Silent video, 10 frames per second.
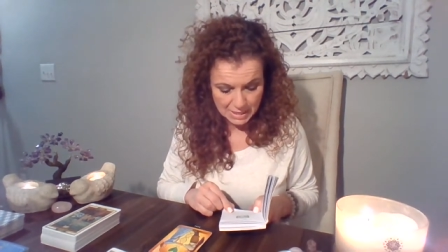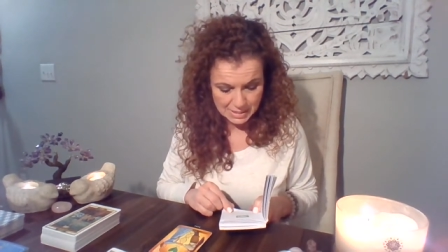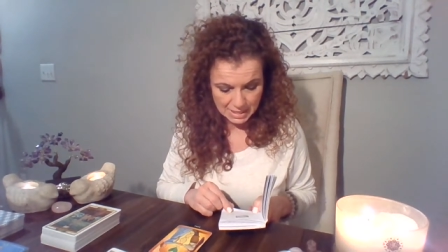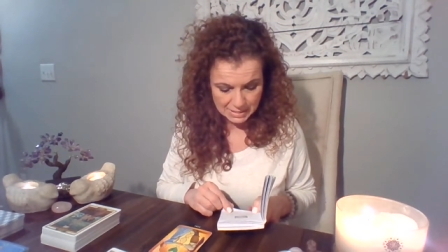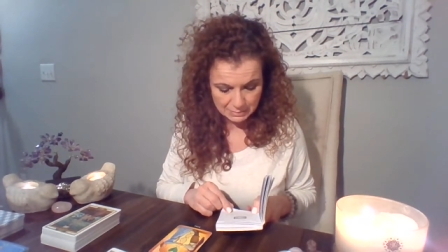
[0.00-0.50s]

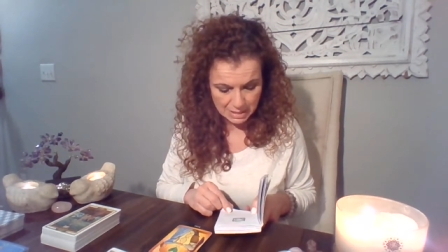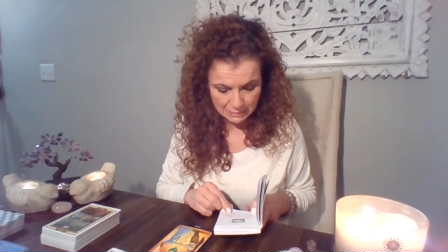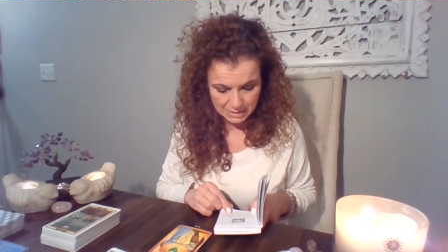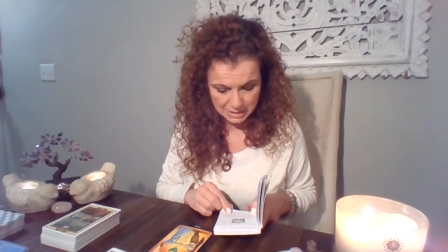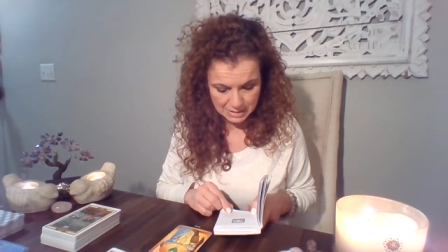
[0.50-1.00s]
Take some
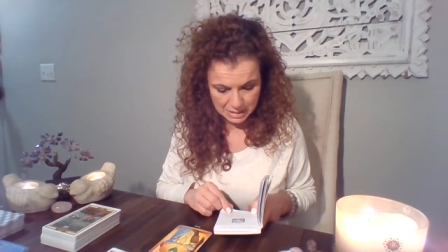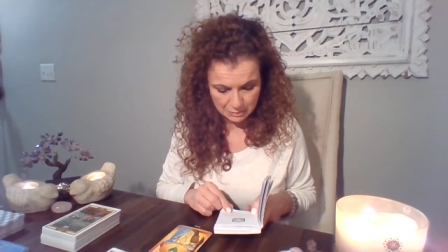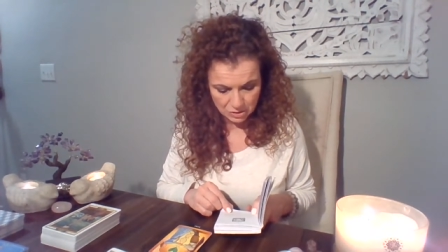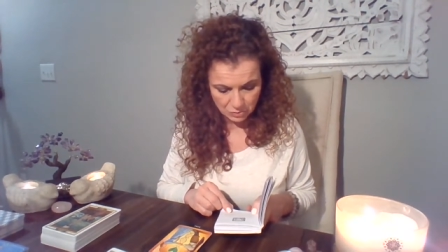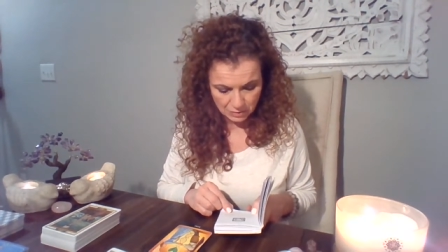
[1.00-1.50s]
time to
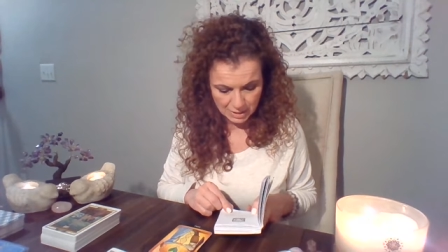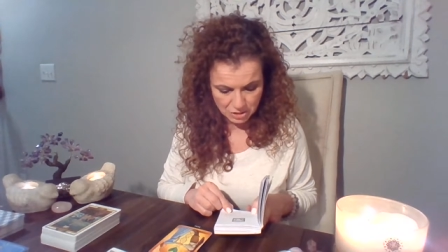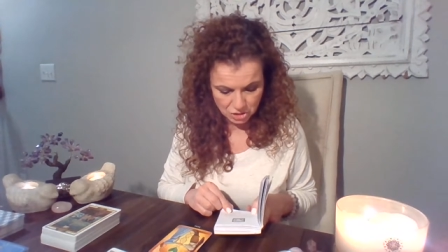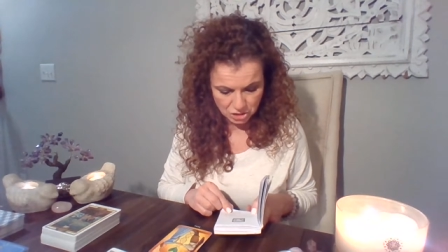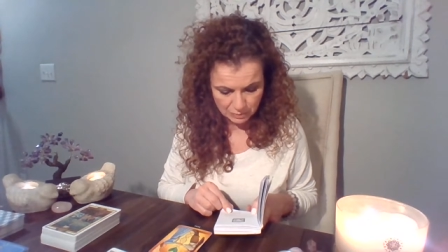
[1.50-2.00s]
examine your
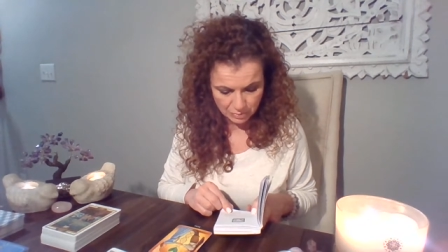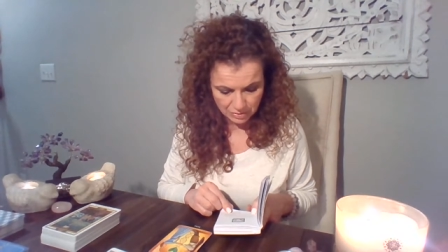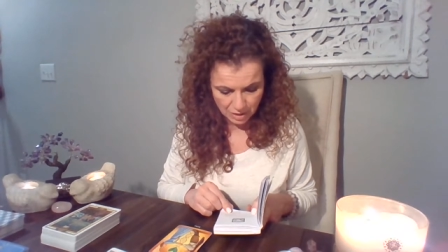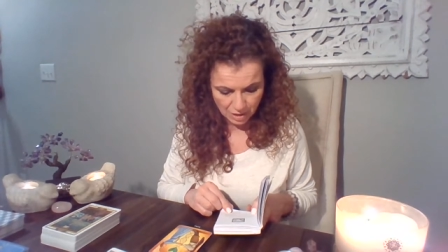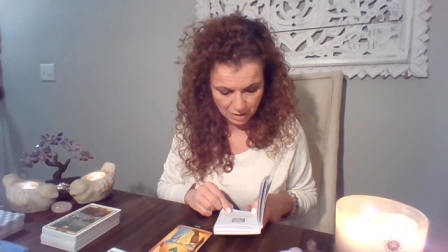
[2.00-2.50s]
relationship
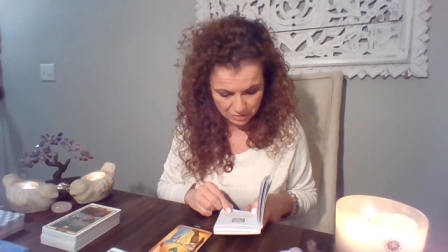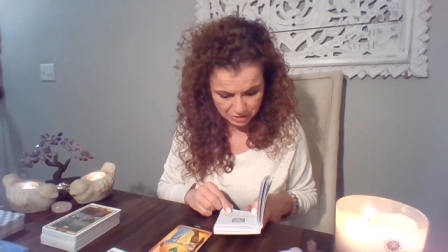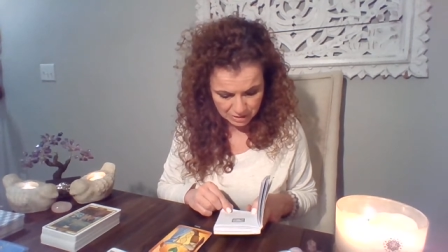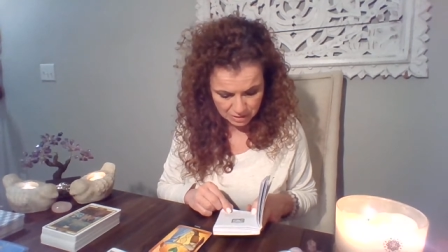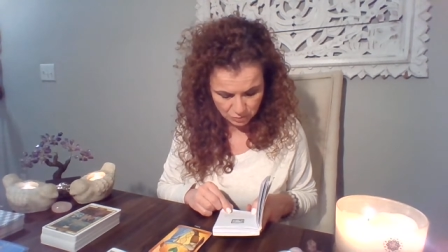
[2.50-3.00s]
with
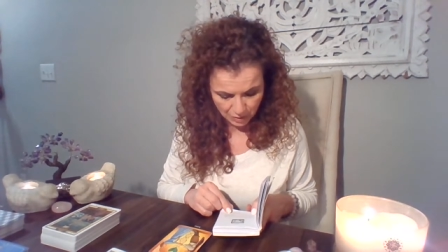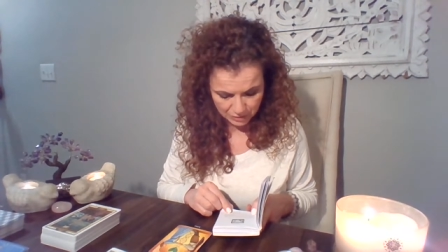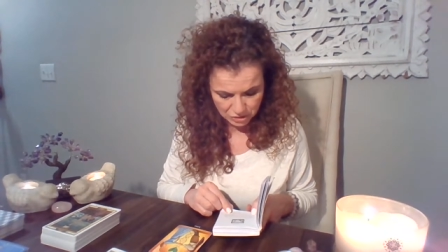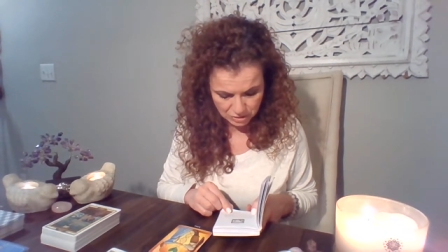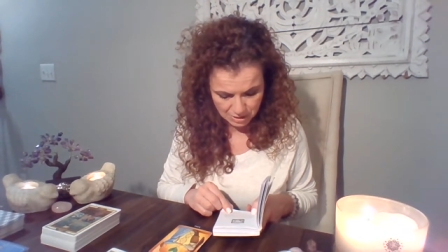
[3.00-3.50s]
others as well
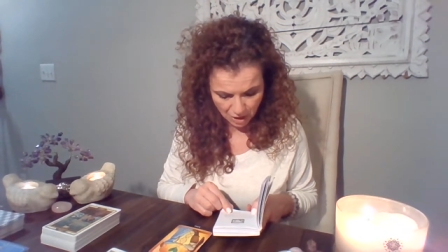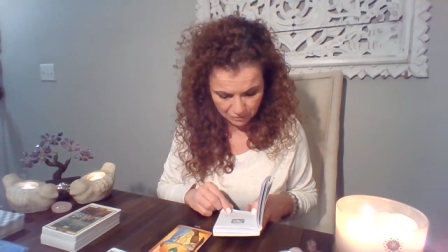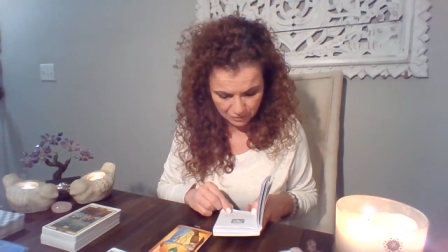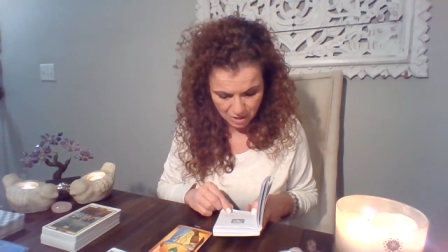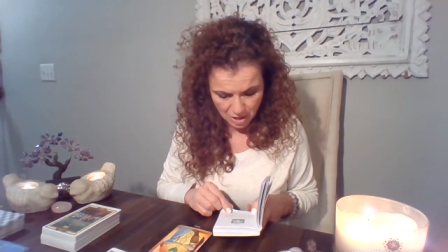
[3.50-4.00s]
as
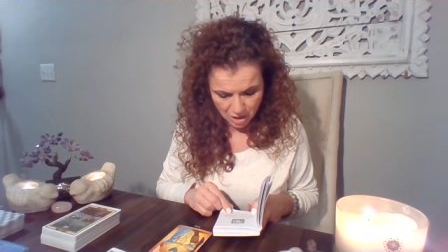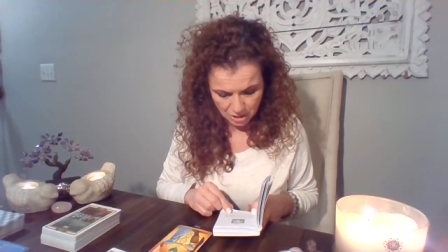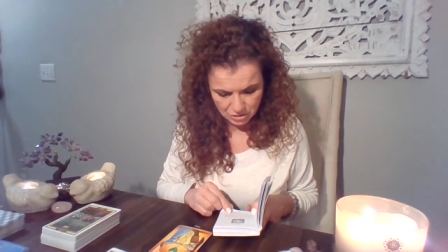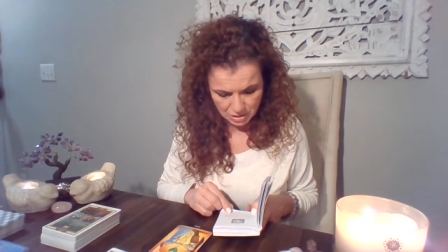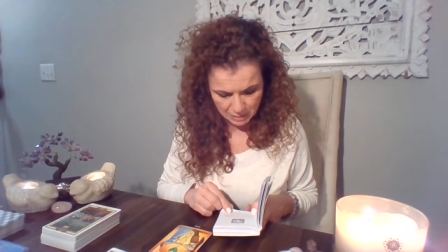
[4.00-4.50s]
yourself.
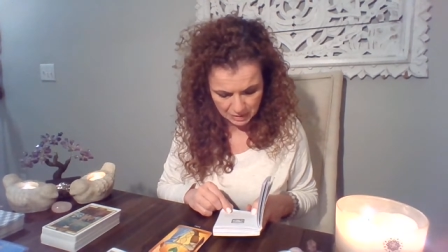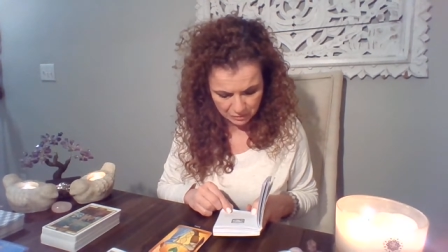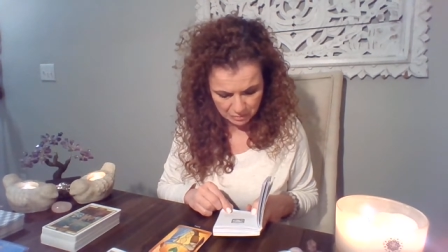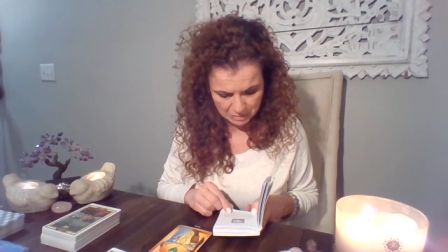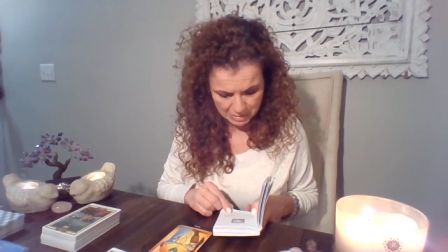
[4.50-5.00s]
Are you coming
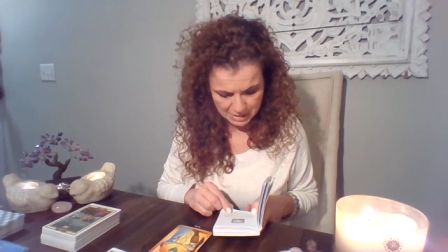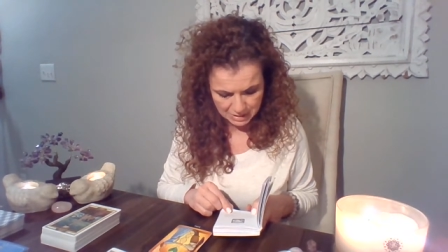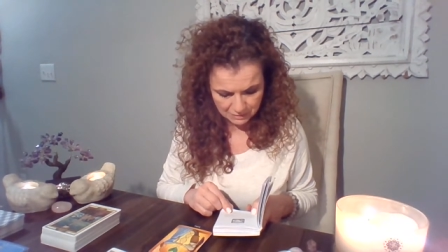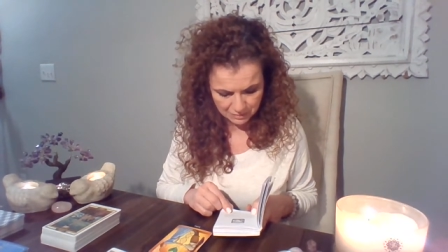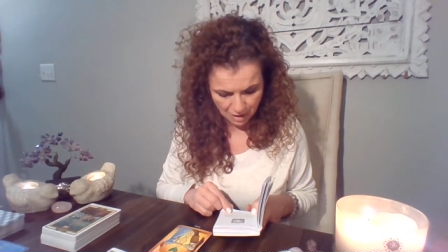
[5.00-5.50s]
from a
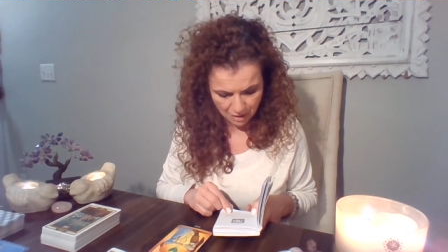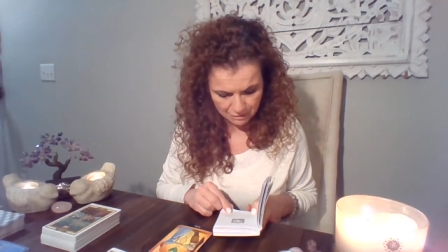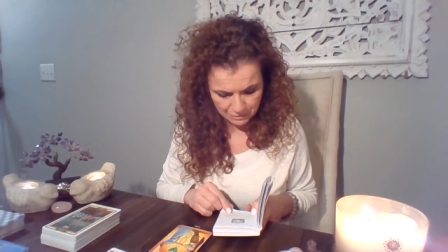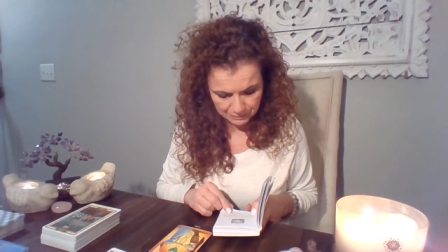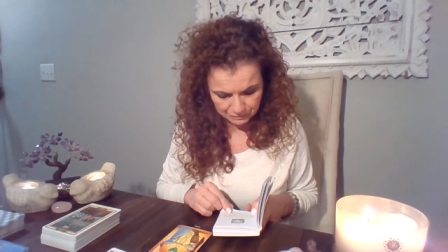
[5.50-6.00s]
place of love?